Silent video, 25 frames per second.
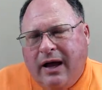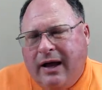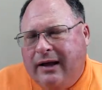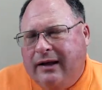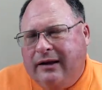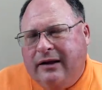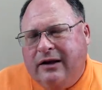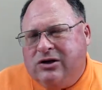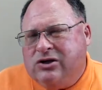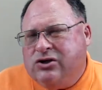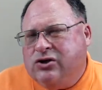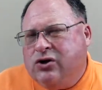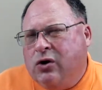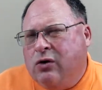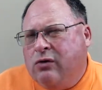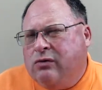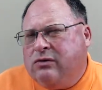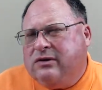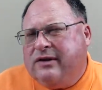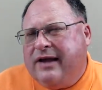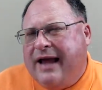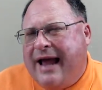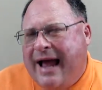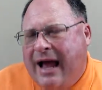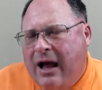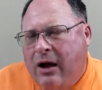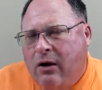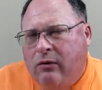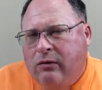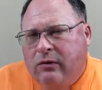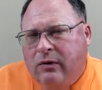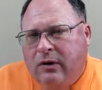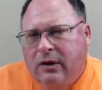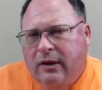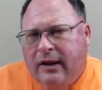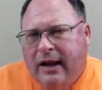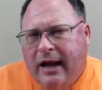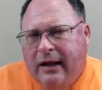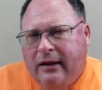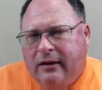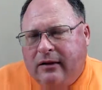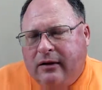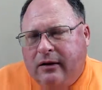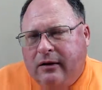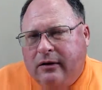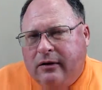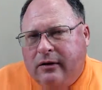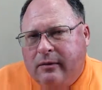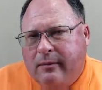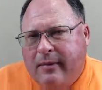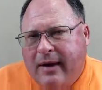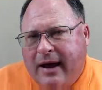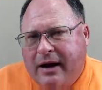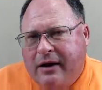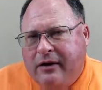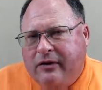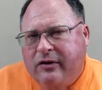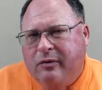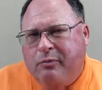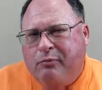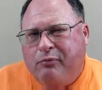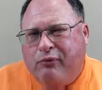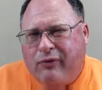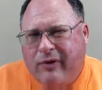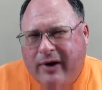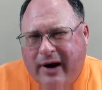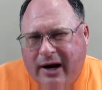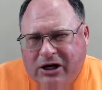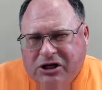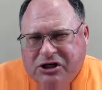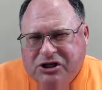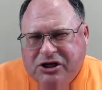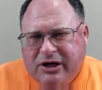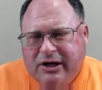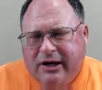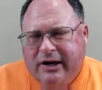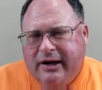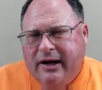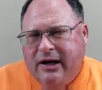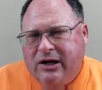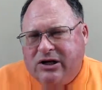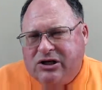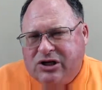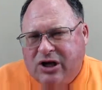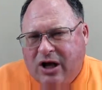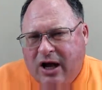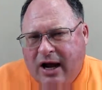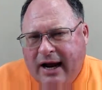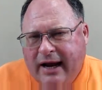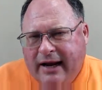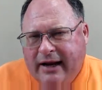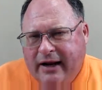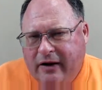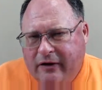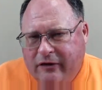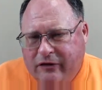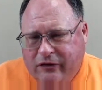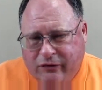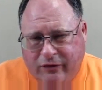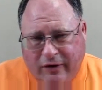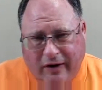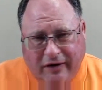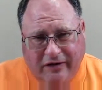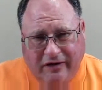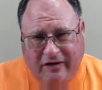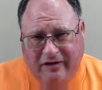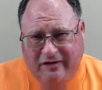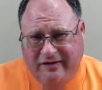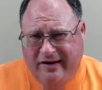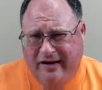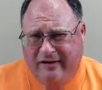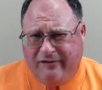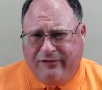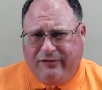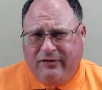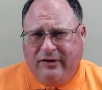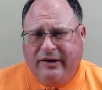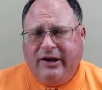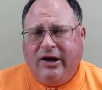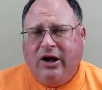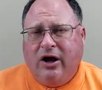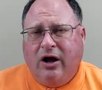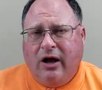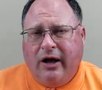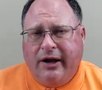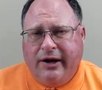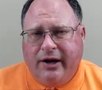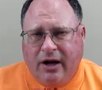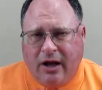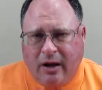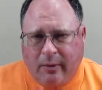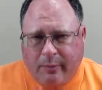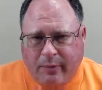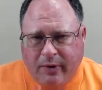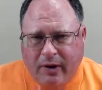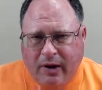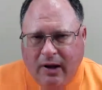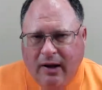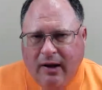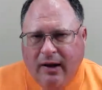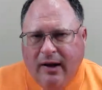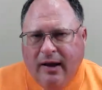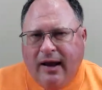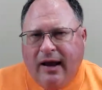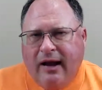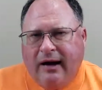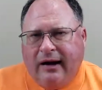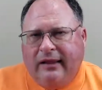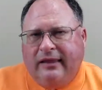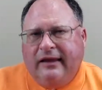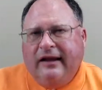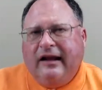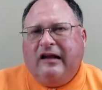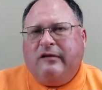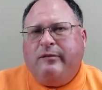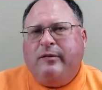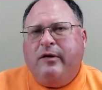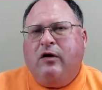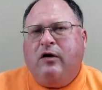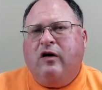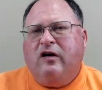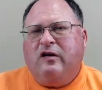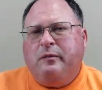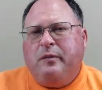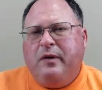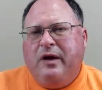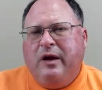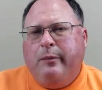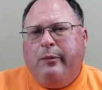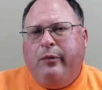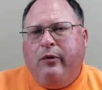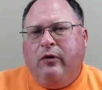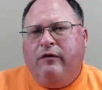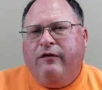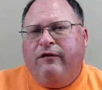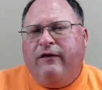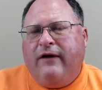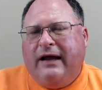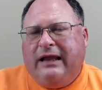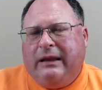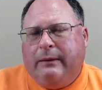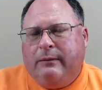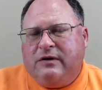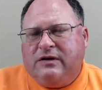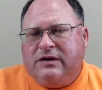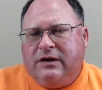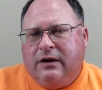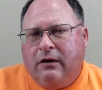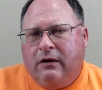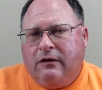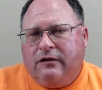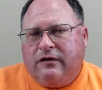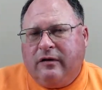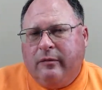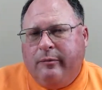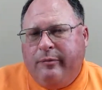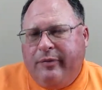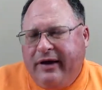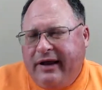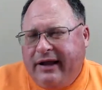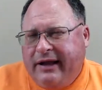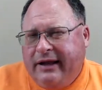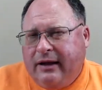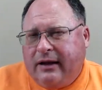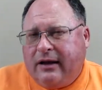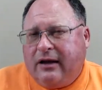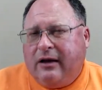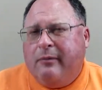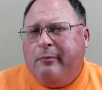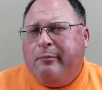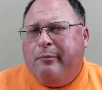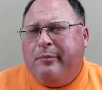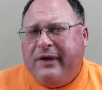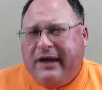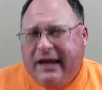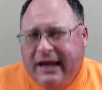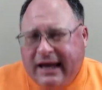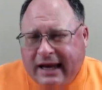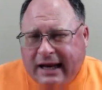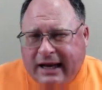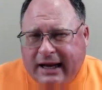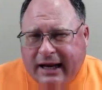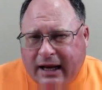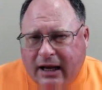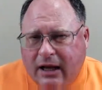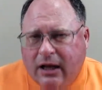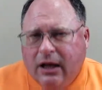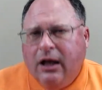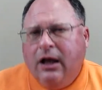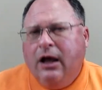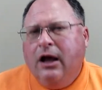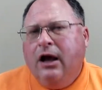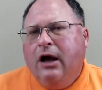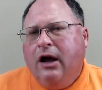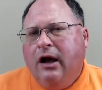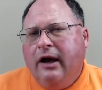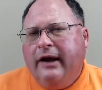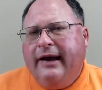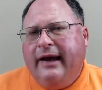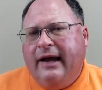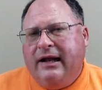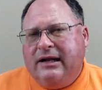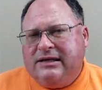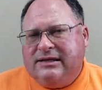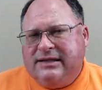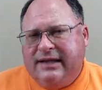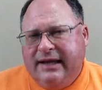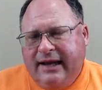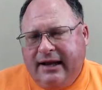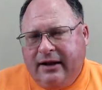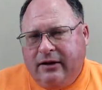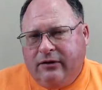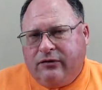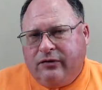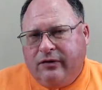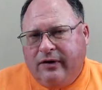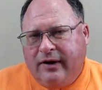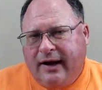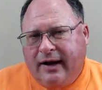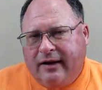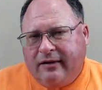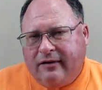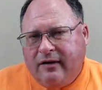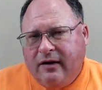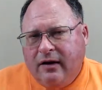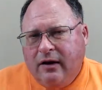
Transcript: There's no doubt that the amount of depression and anxiety and stress has definitely gone up. And I think that's because people find themselves competing against the internet.